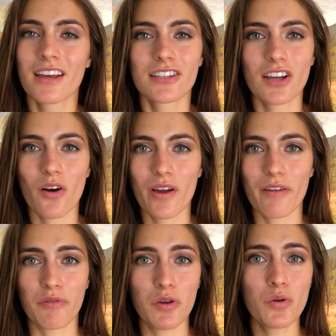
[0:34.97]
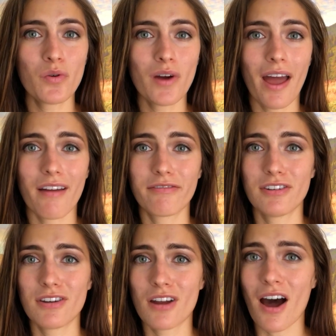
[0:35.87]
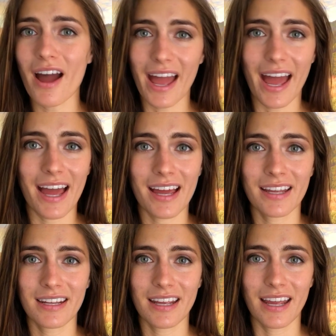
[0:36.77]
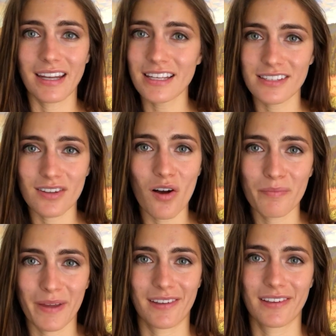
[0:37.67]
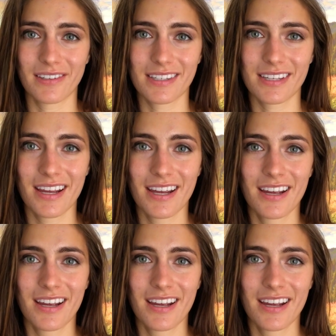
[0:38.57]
So if you have not had any salt pills